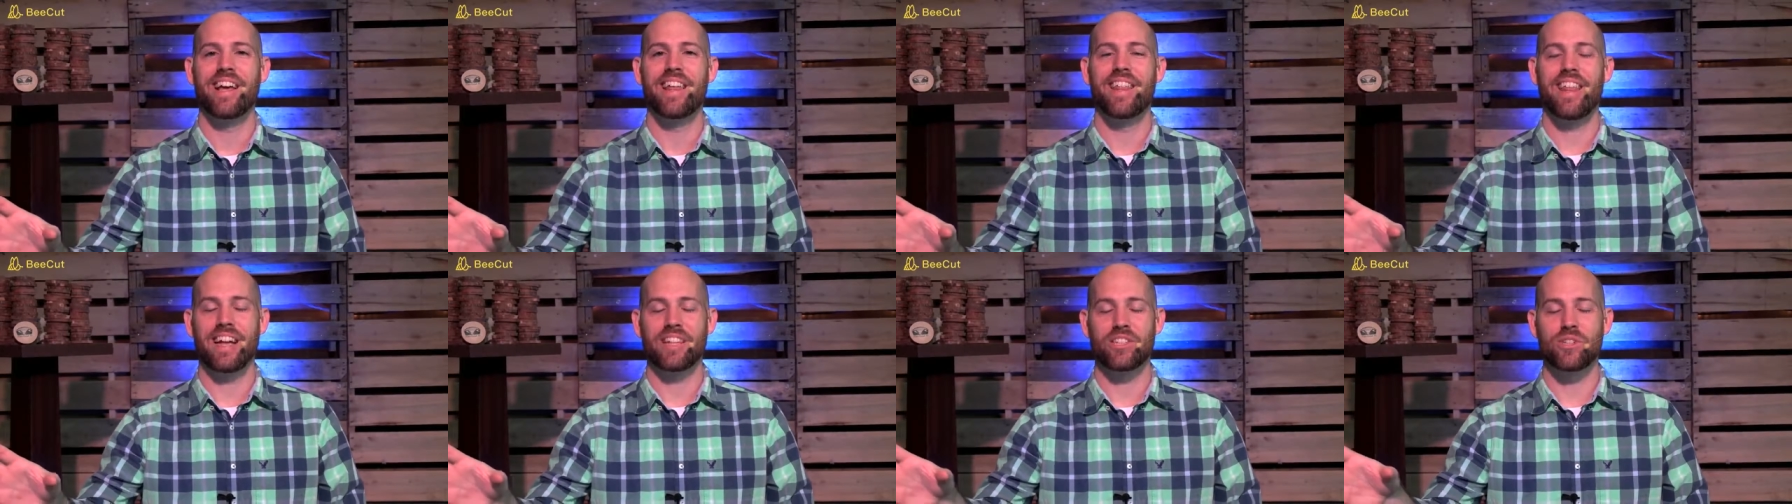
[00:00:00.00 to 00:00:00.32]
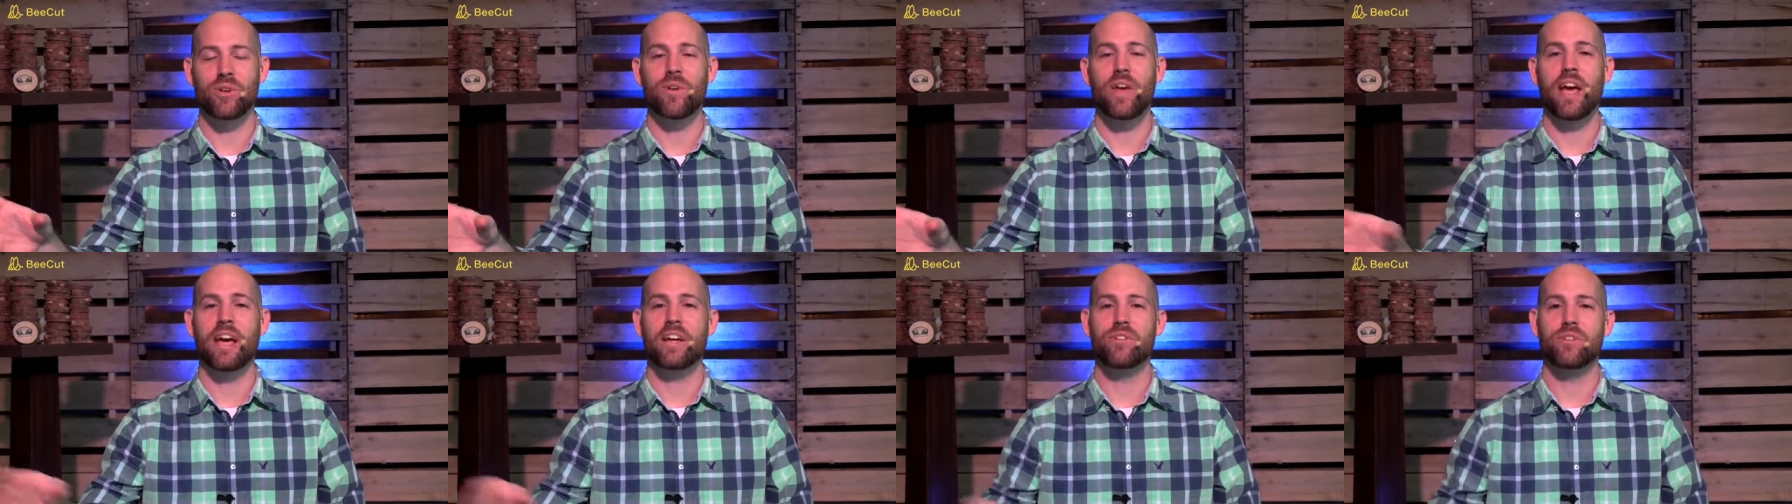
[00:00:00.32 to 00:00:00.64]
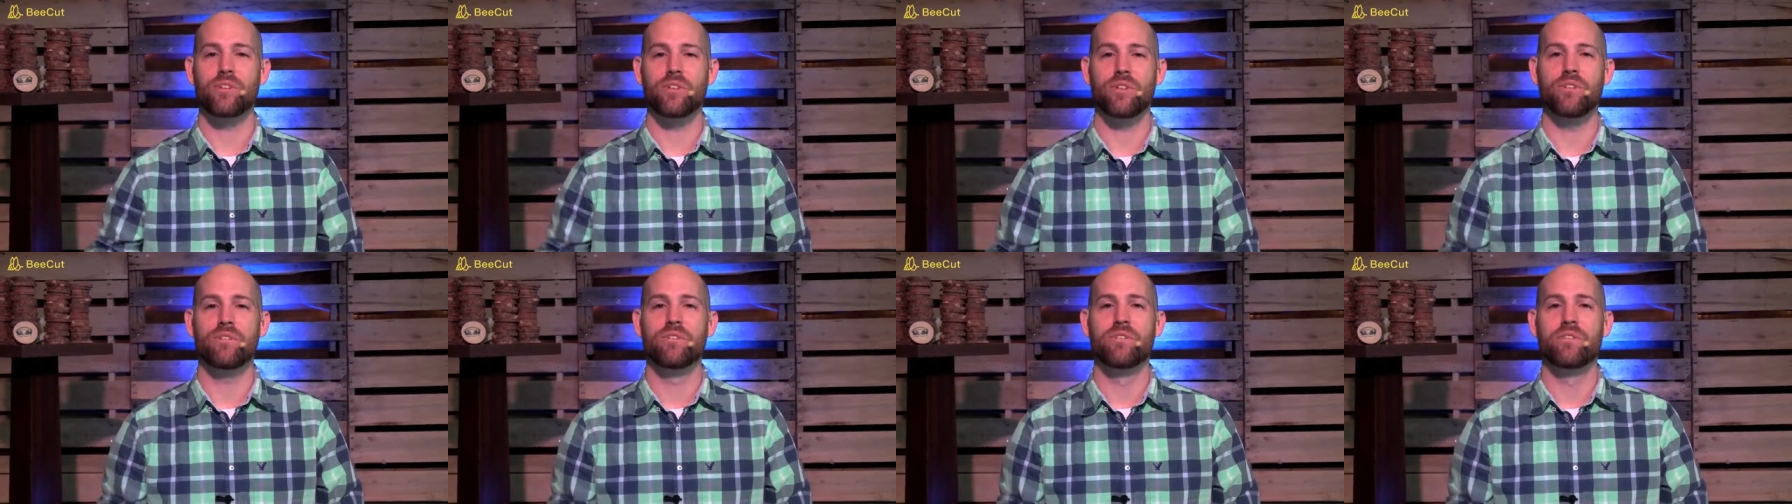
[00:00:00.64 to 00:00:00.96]
that's okay
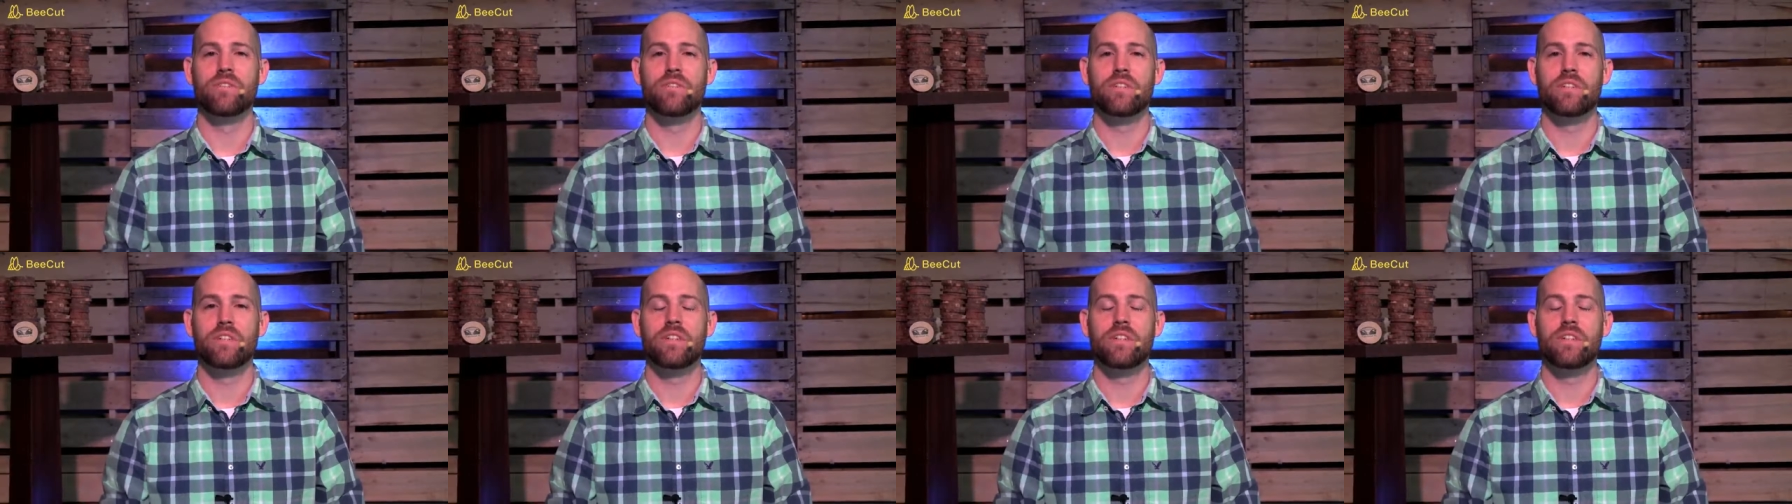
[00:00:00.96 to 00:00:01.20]
too.